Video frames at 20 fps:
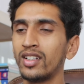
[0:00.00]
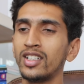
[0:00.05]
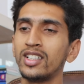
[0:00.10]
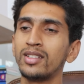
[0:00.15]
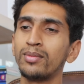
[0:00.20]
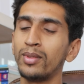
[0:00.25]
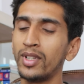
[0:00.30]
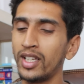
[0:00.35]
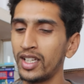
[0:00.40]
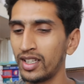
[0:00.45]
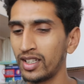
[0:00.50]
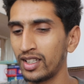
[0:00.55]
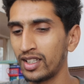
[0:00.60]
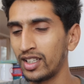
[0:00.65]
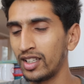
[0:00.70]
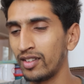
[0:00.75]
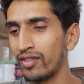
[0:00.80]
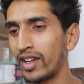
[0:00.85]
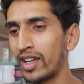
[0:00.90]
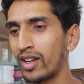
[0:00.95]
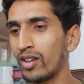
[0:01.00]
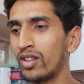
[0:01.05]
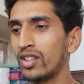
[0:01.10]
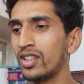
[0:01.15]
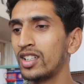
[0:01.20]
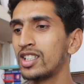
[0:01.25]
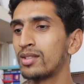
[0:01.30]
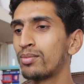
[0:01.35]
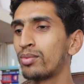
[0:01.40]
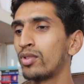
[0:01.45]
Display. If I
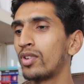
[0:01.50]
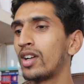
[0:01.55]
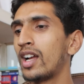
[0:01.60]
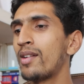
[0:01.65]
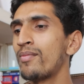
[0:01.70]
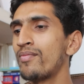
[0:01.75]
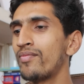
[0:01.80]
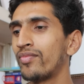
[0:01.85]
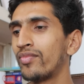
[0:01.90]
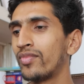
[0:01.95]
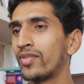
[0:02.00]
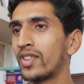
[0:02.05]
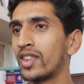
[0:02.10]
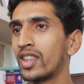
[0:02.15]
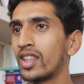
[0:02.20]
run this program,